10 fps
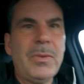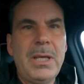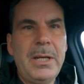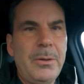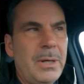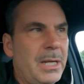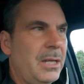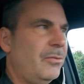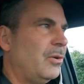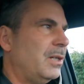get it ready
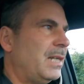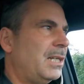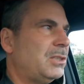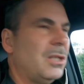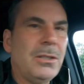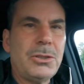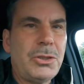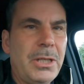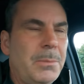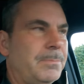for a nice long
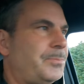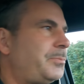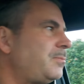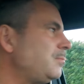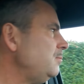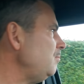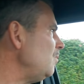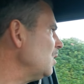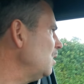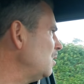trip.
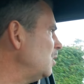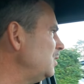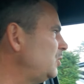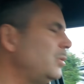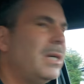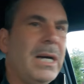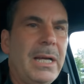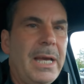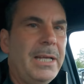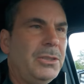Going to
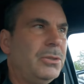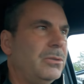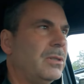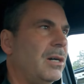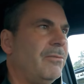head to